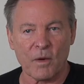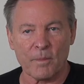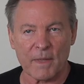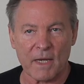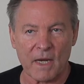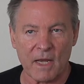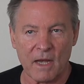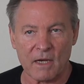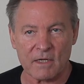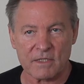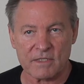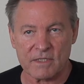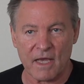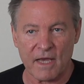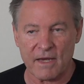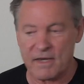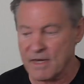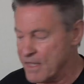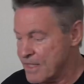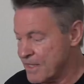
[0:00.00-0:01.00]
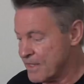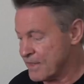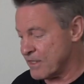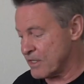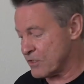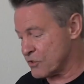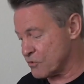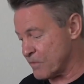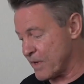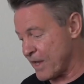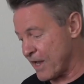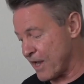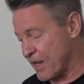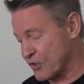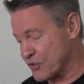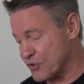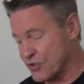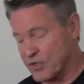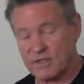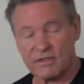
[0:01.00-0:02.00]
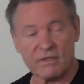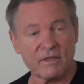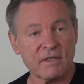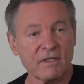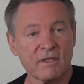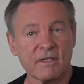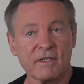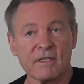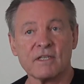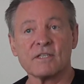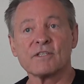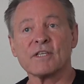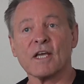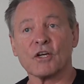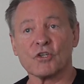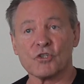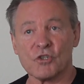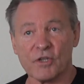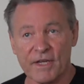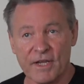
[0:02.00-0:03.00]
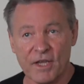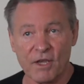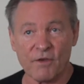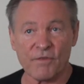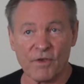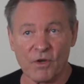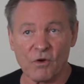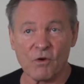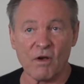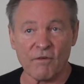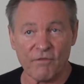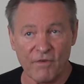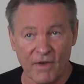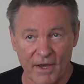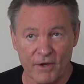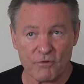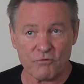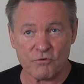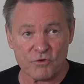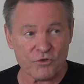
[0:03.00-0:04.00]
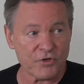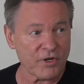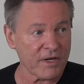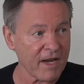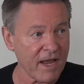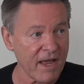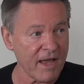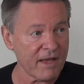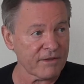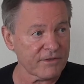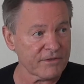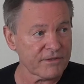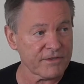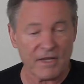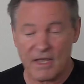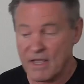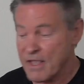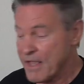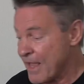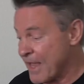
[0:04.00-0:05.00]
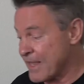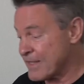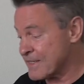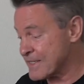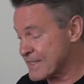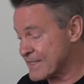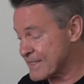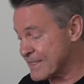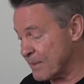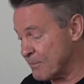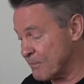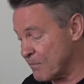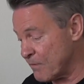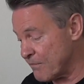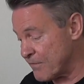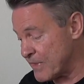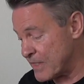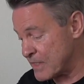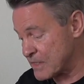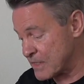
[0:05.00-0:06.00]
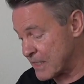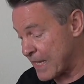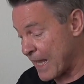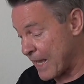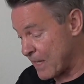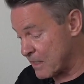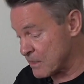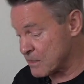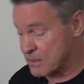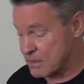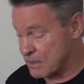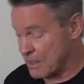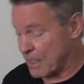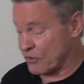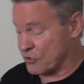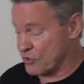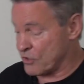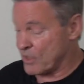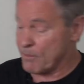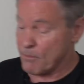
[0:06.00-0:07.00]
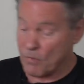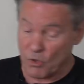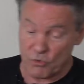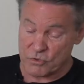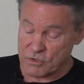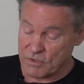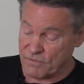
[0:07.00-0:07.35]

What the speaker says: off carbon dioxide. This reaction is actually giving off hydrogen gas. And some of this gas, actually